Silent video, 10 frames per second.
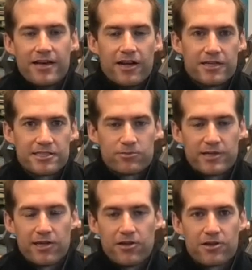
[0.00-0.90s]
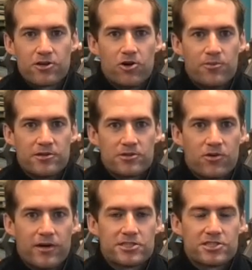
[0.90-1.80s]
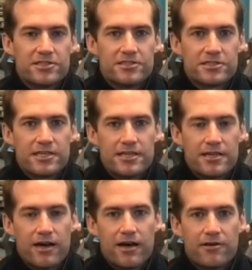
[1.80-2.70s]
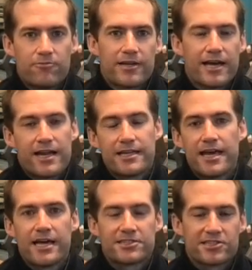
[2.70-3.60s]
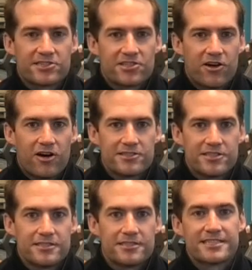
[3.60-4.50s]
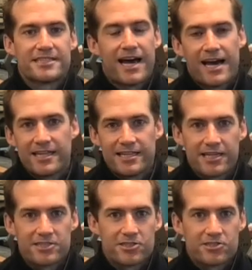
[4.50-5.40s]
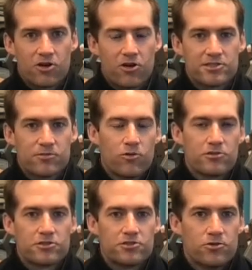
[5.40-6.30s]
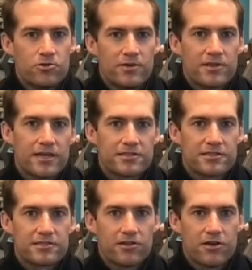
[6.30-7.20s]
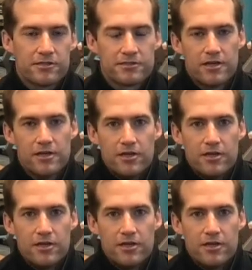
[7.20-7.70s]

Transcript: And I guess we get a lot of common questions here regarding exercise and starting exercise and what to do with exercise.